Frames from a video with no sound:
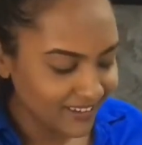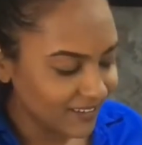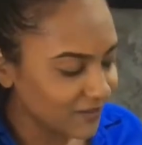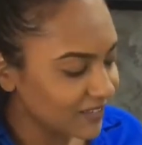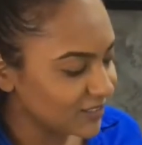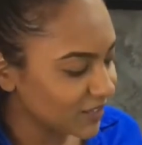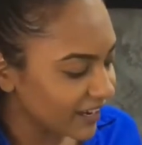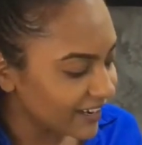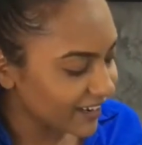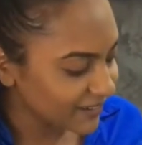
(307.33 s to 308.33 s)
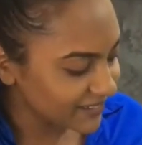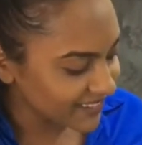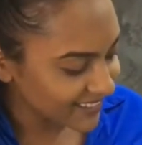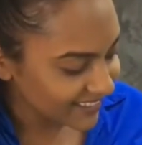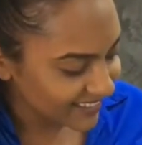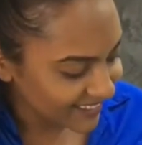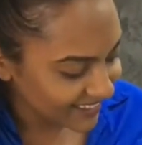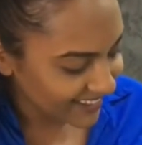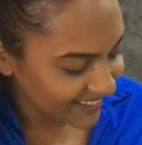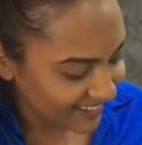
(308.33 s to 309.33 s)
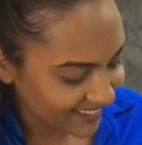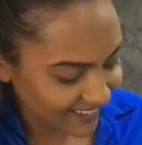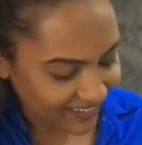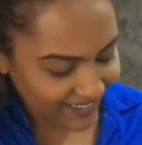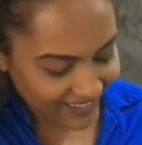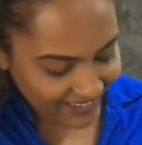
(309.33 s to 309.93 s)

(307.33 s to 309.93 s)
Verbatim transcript: you want to try it out? Okay.